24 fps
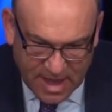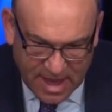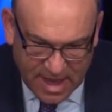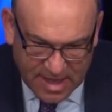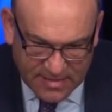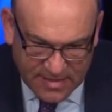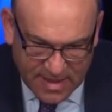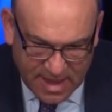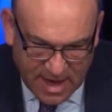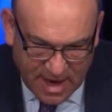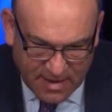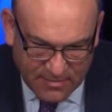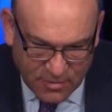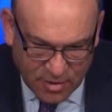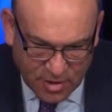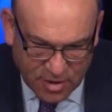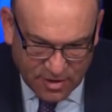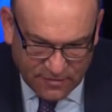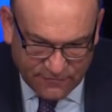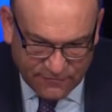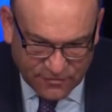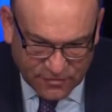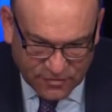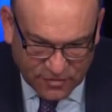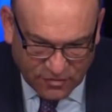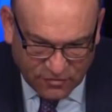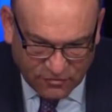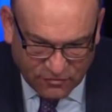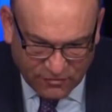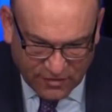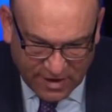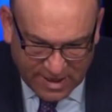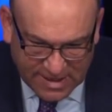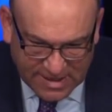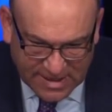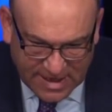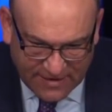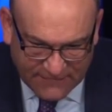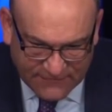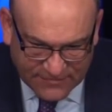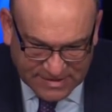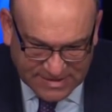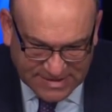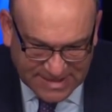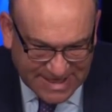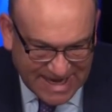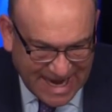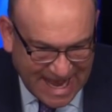and then I'm looking for the trade
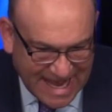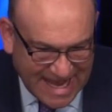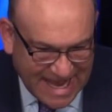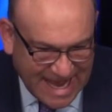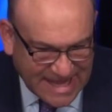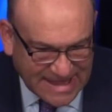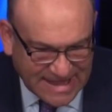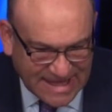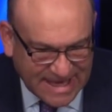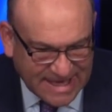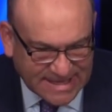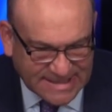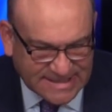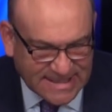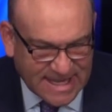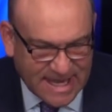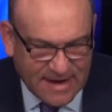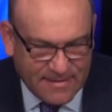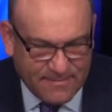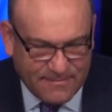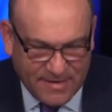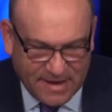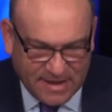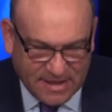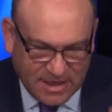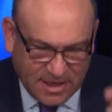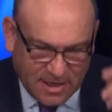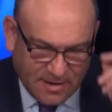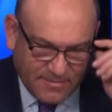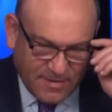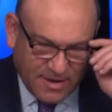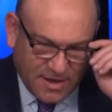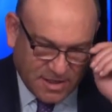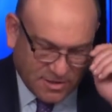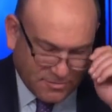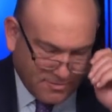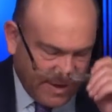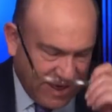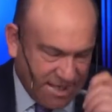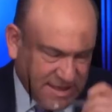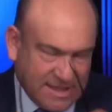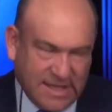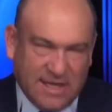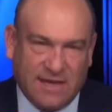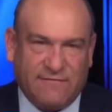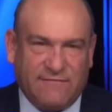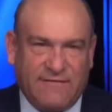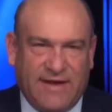deficit. I, I, think it's not a big deal because we get
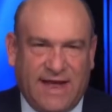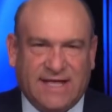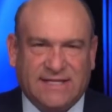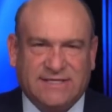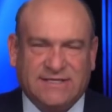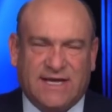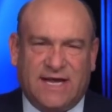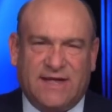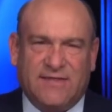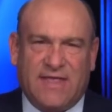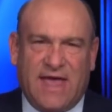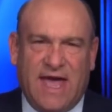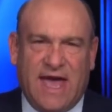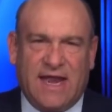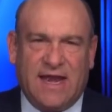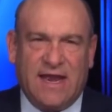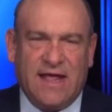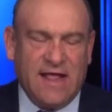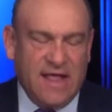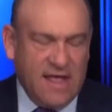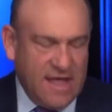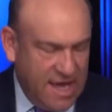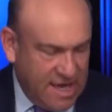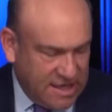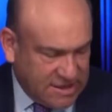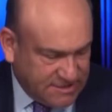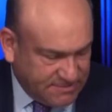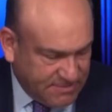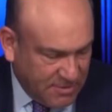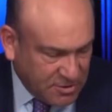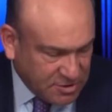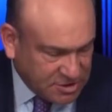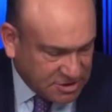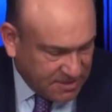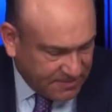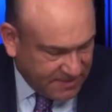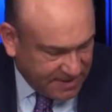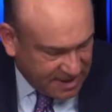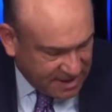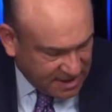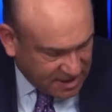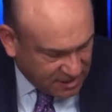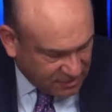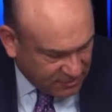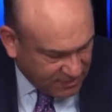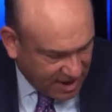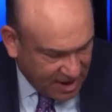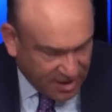the advance on that. It's supposed to be
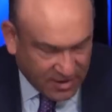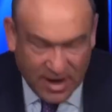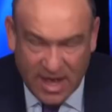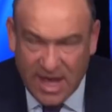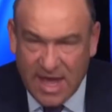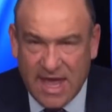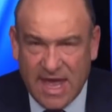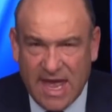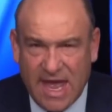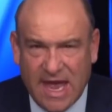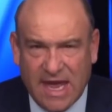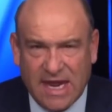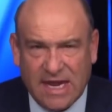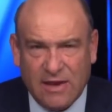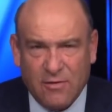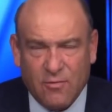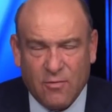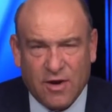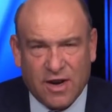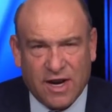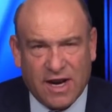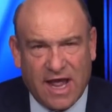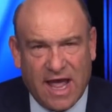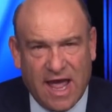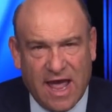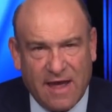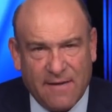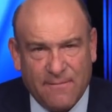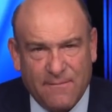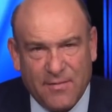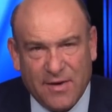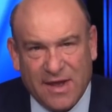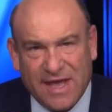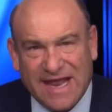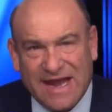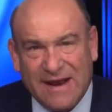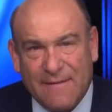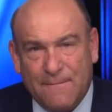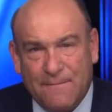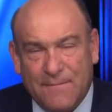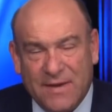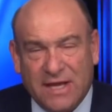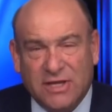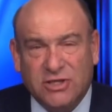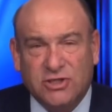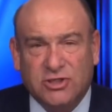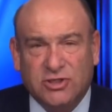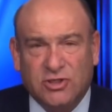in around 81.5 billion, a
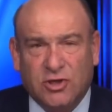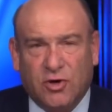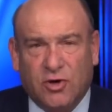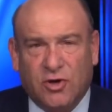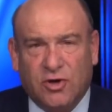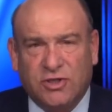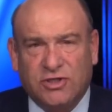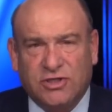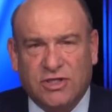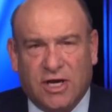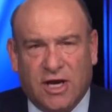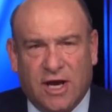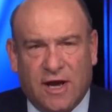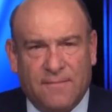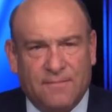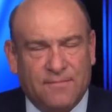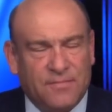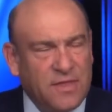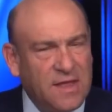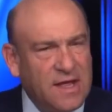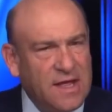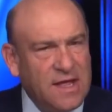big surge. Um,